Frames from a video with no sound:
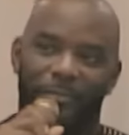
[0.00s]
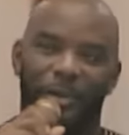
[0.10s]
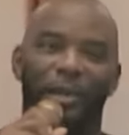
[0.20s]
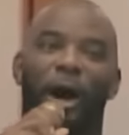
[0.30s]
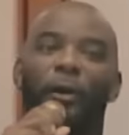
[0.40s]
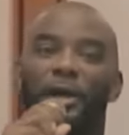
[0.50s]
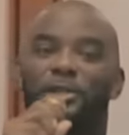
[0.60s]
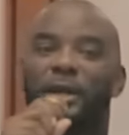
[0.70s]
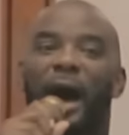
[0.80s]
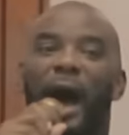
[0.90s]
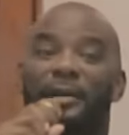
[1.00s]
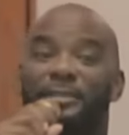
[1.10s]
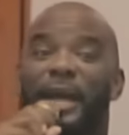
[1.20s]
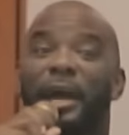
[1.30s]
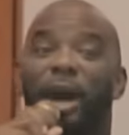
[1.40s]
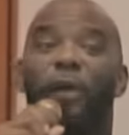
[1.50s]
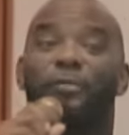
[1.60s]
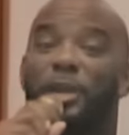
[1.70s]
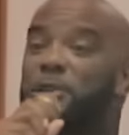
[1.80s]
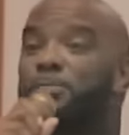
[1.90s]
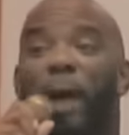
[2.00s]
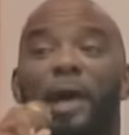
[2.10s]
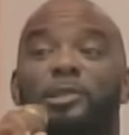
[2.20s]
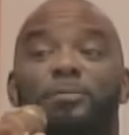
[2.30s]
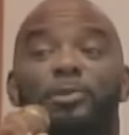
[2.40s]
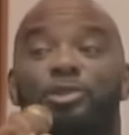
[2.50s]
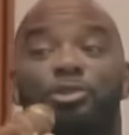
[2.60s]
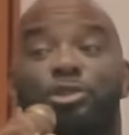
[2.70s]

You know, I say it often, it's possible to